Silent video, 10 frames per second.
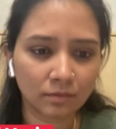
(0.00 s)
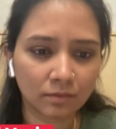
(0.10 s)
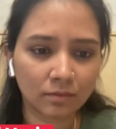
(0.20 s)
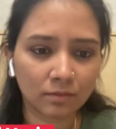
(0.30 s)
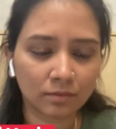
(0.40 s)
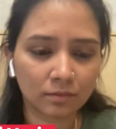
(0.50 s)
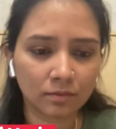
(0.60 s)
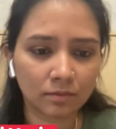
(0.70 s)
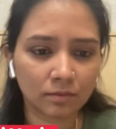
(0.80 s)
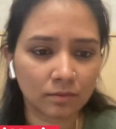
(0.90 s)

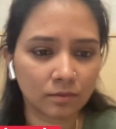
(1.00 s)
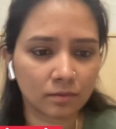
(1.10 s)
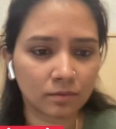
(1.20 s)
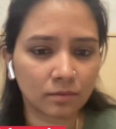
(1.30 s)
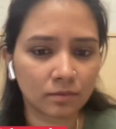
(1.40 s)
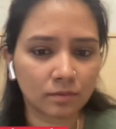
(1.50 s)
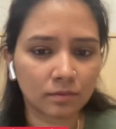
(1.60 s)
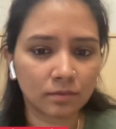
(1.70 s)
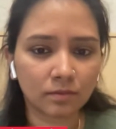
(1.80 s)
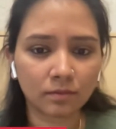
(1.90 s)

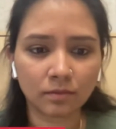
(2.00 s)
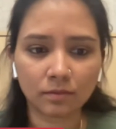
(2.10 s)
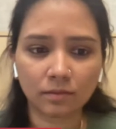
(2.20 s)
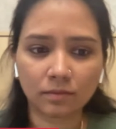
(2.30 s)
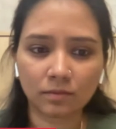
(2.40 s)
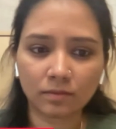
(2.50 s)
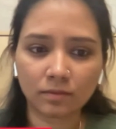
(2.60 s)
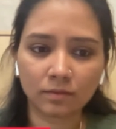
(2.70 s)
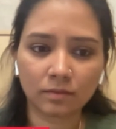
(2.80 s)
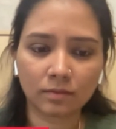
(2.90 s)

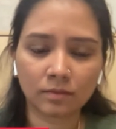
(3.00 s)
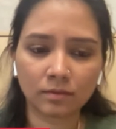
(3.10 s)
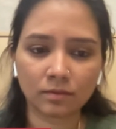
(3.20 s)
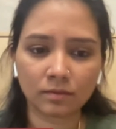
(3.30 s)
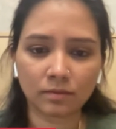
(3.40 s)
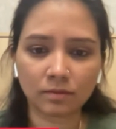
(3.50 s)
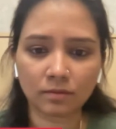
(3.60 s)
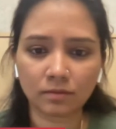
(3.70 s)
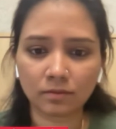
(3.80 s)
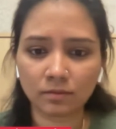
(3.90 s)

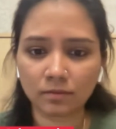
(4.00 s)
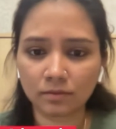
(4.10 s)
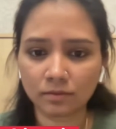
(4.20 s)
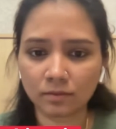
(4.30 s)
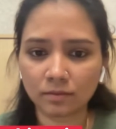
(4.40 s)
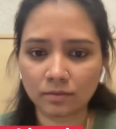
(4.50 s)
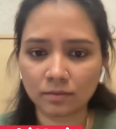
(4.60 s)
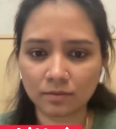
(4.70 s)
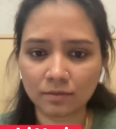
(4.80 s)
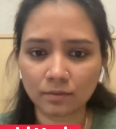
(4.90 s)

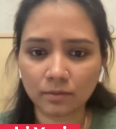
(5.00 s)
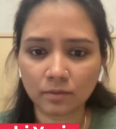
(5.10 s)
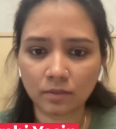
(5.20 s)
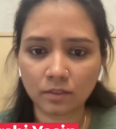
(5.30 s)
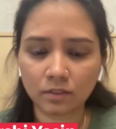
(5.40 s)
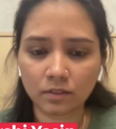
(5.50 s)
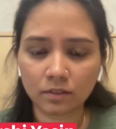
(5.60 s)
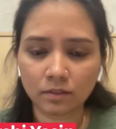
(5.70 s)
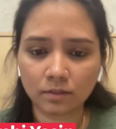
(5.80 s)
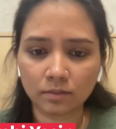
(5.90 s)

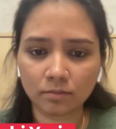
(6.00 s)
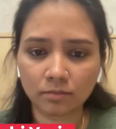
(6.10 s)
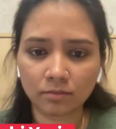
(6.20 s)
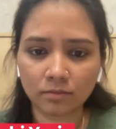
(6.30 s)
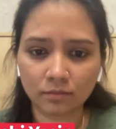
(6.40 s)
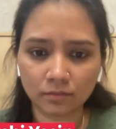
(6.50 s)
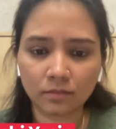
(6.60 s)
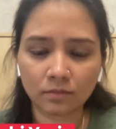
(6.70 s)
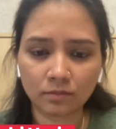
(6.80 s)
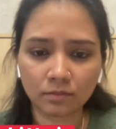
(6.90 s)

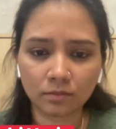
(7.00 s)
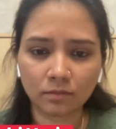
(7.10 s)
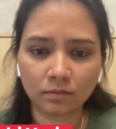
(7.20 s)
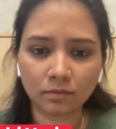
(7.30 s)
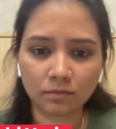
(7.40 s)
No words are spoken by the person on screen.